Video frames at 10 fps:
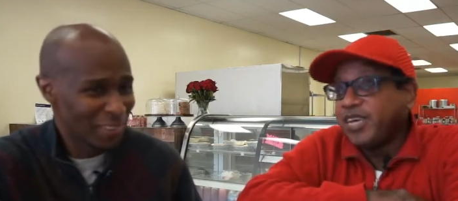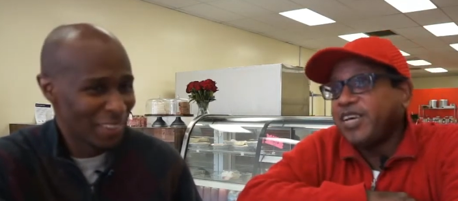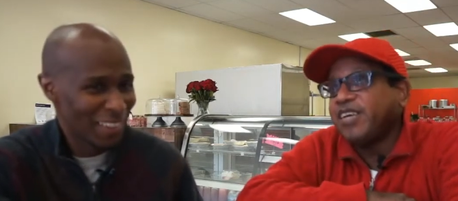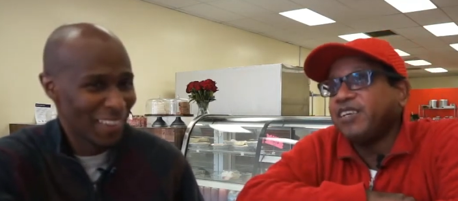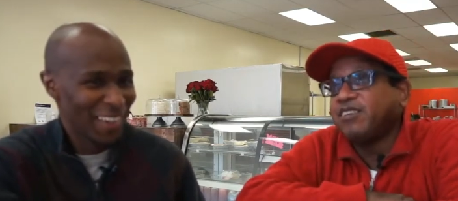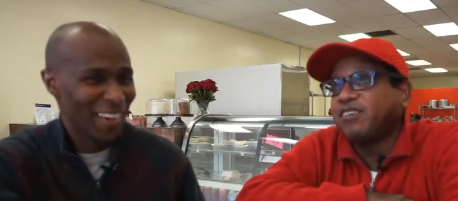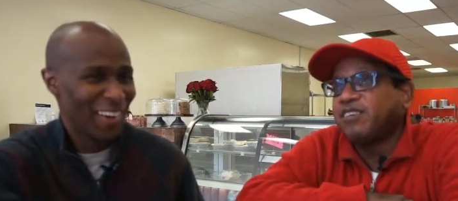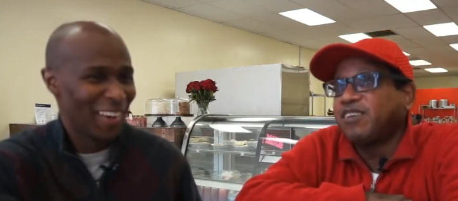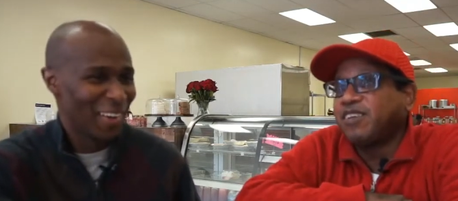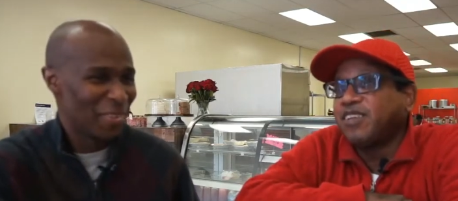
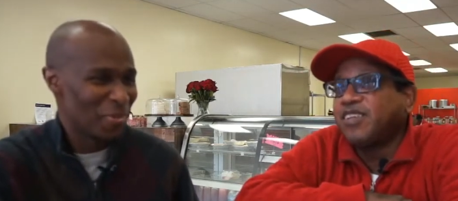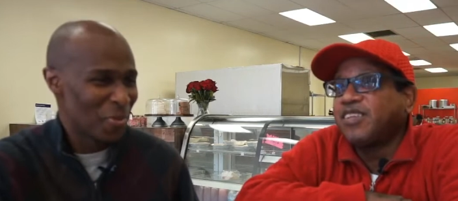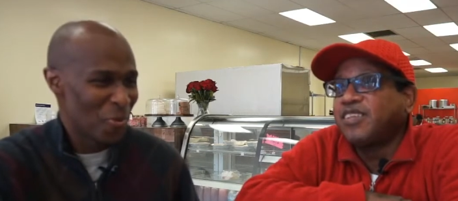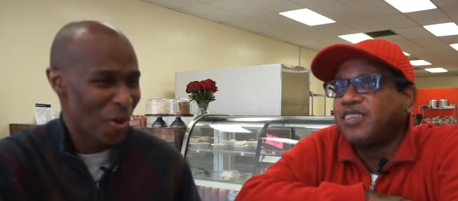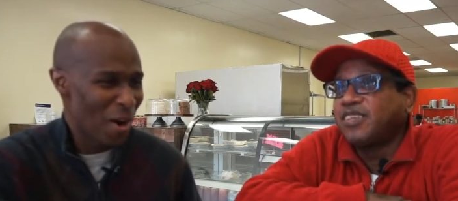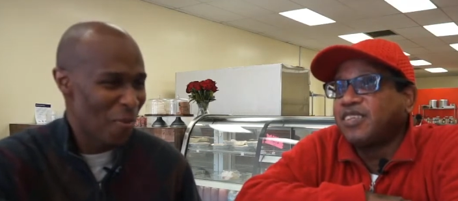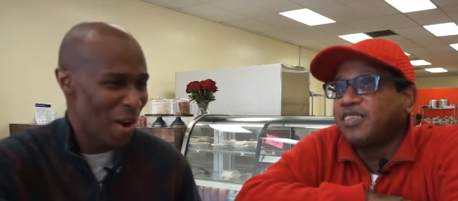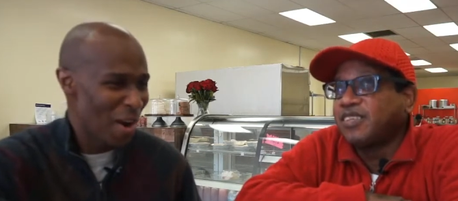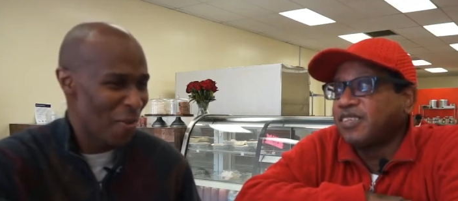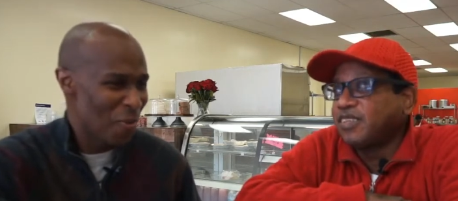Speaker 1: Yes. Um, why
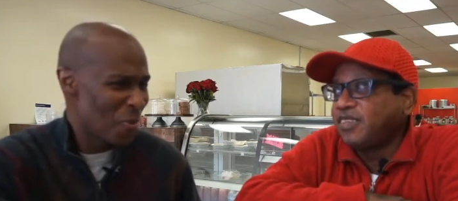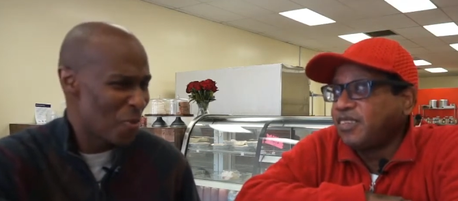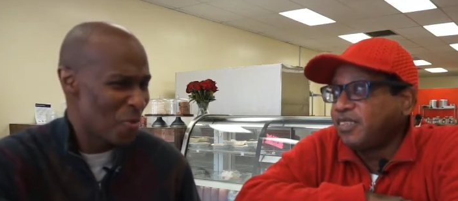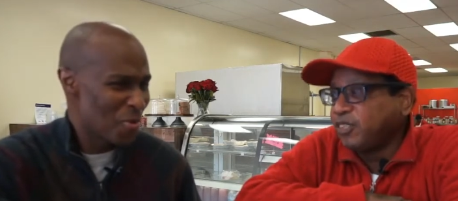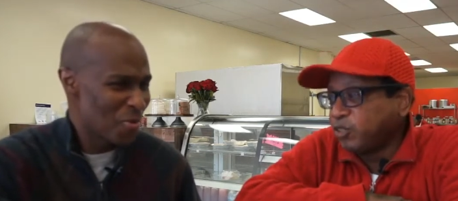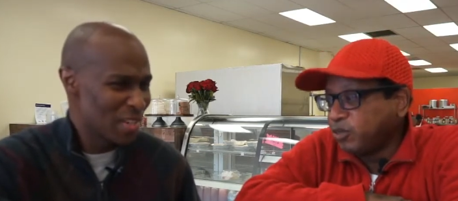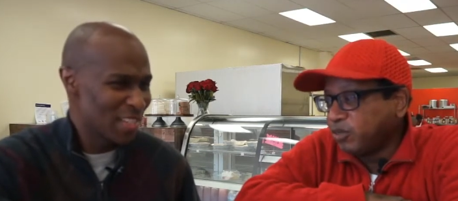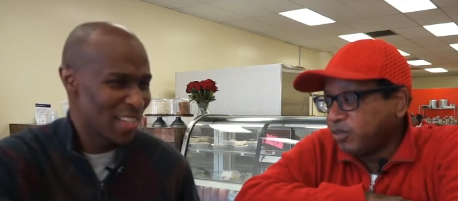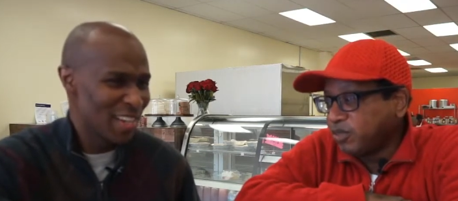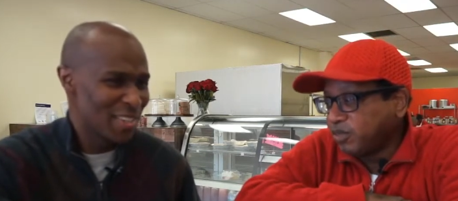why
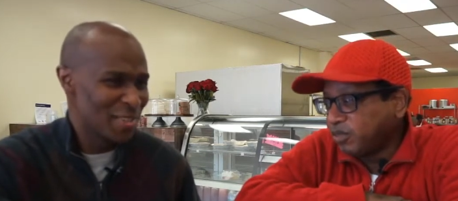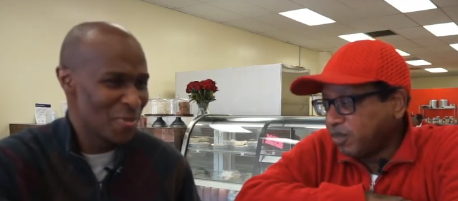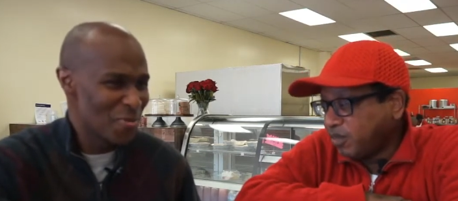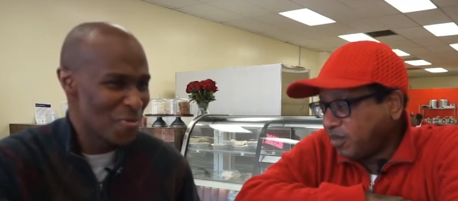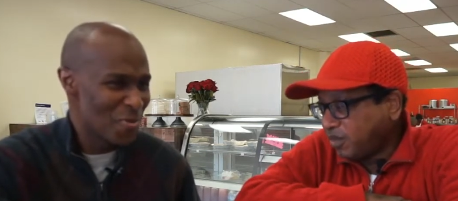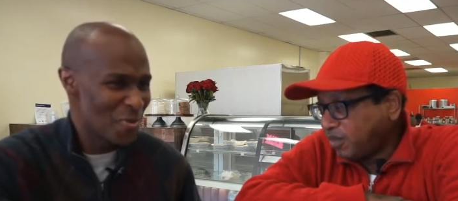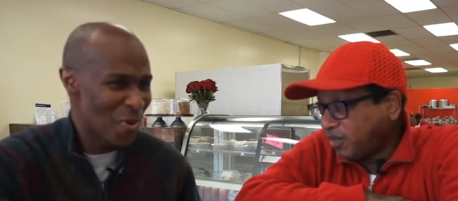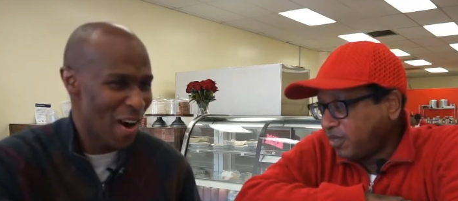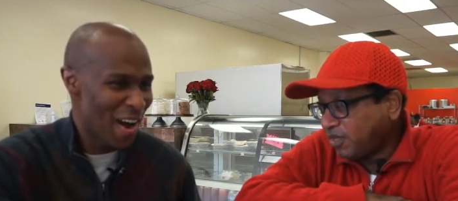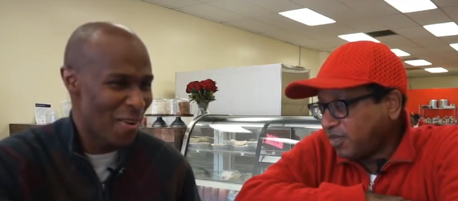what did they do?
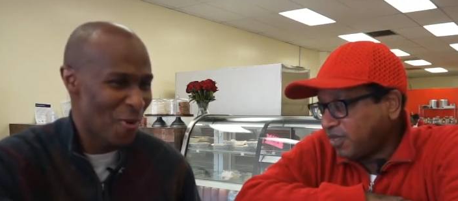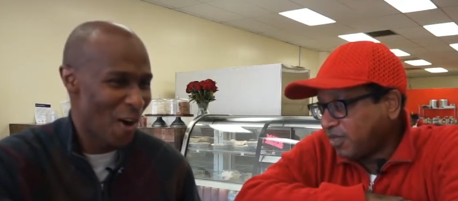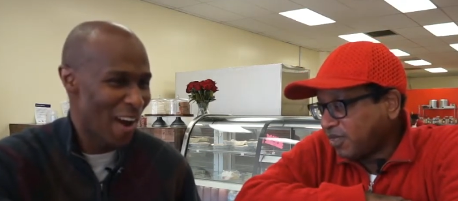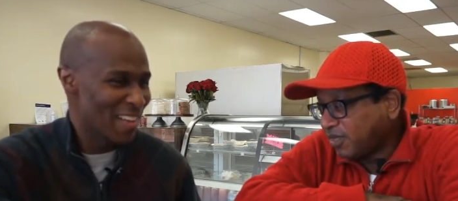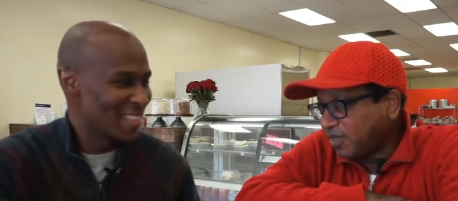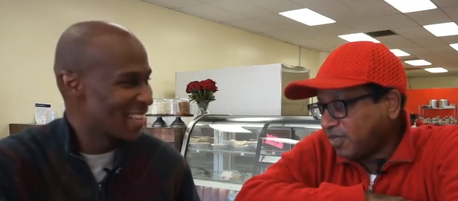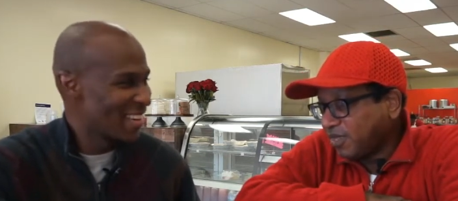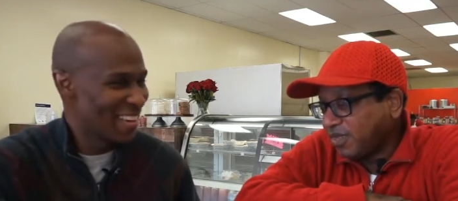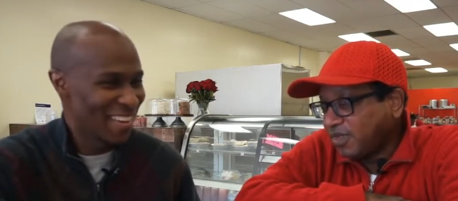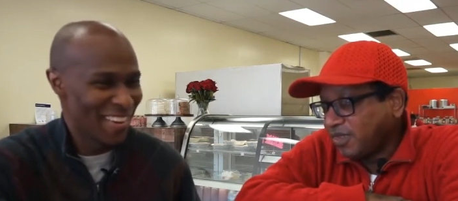Why why is
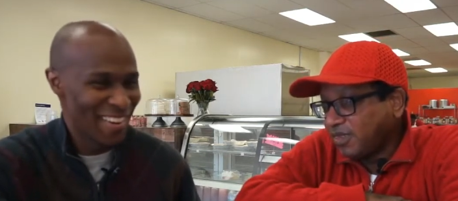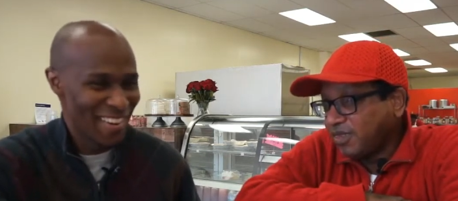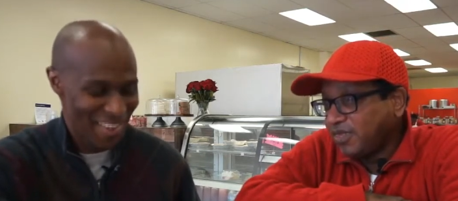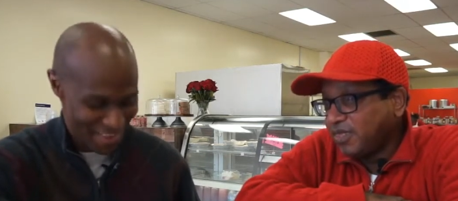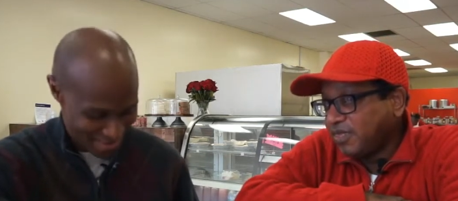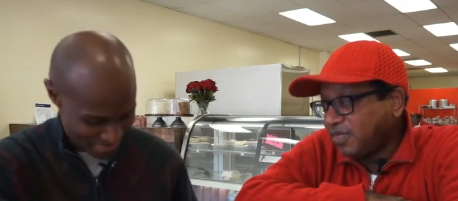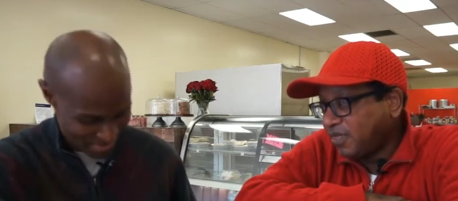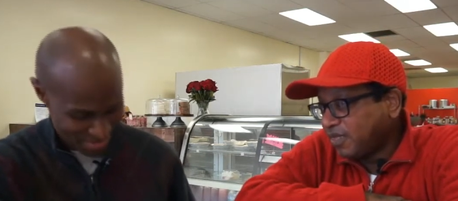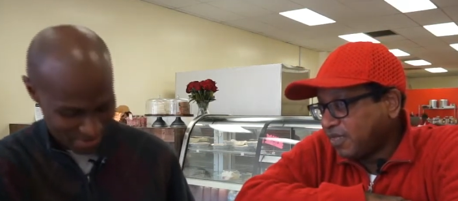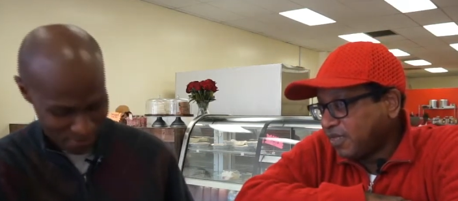there
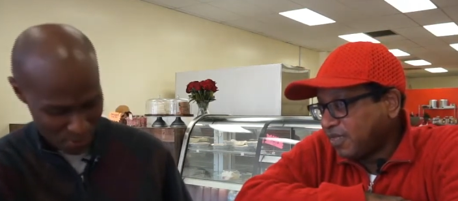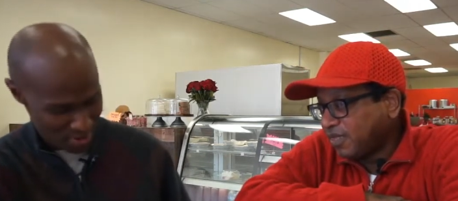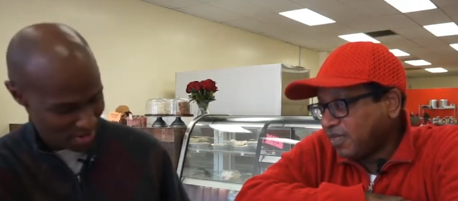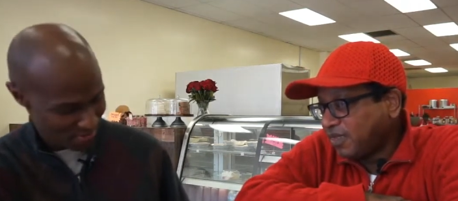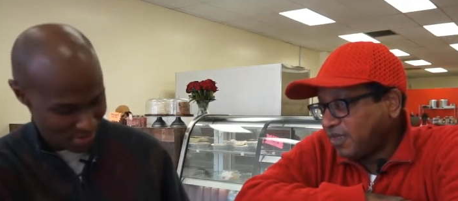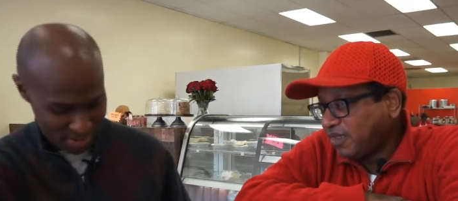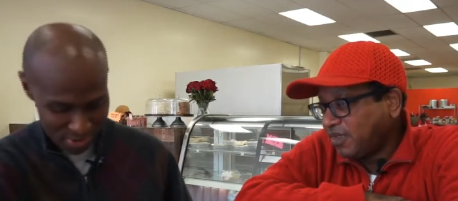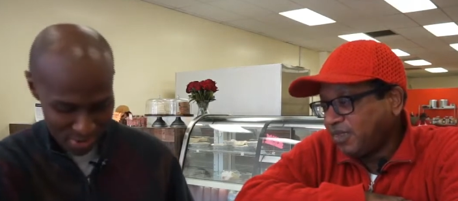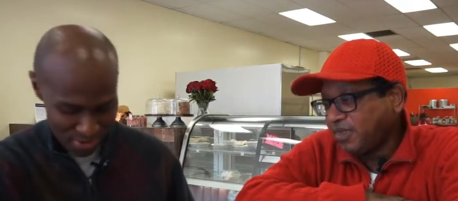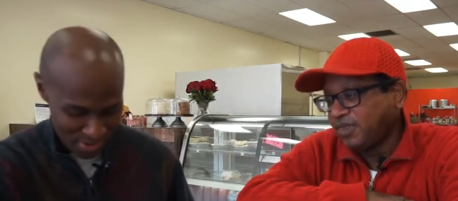um, these four
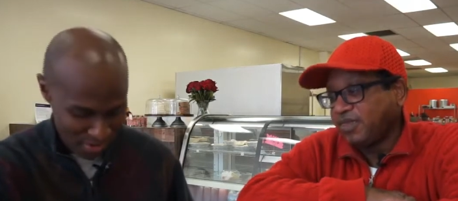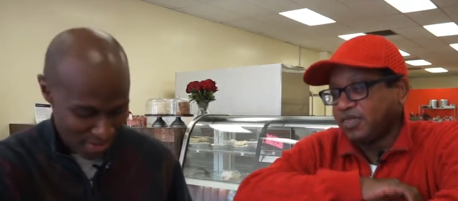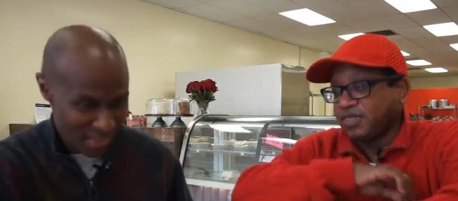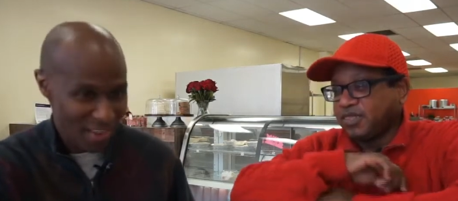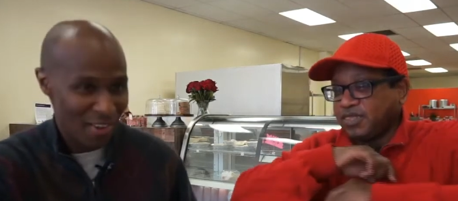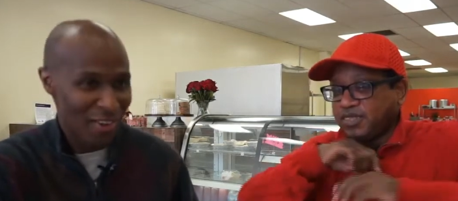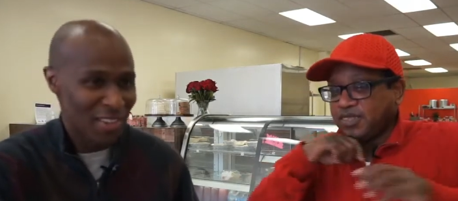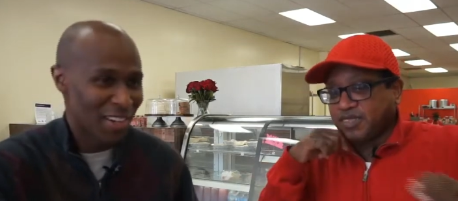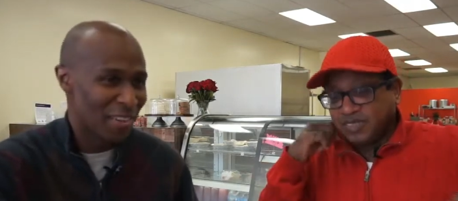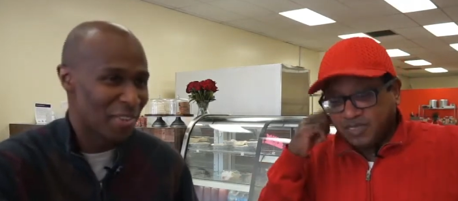individuals that are
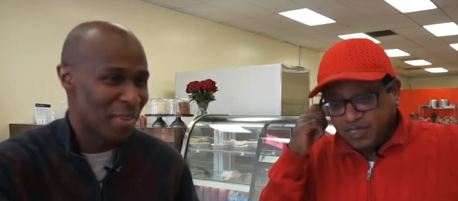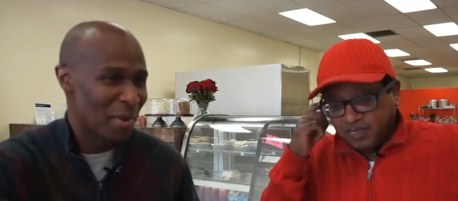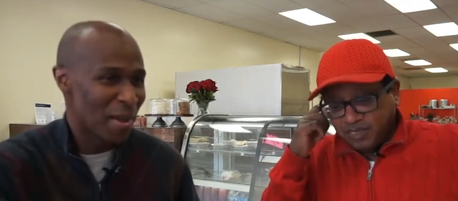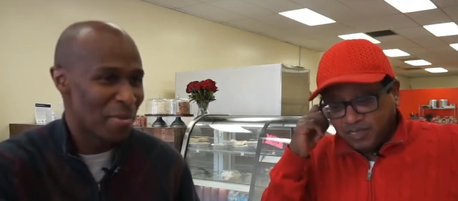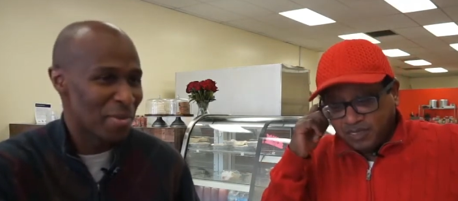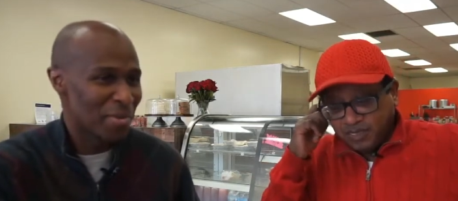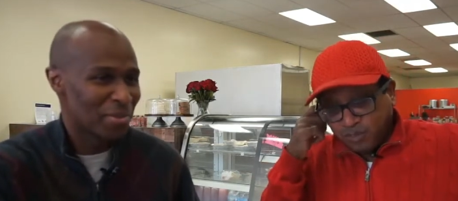on the cover of the paper?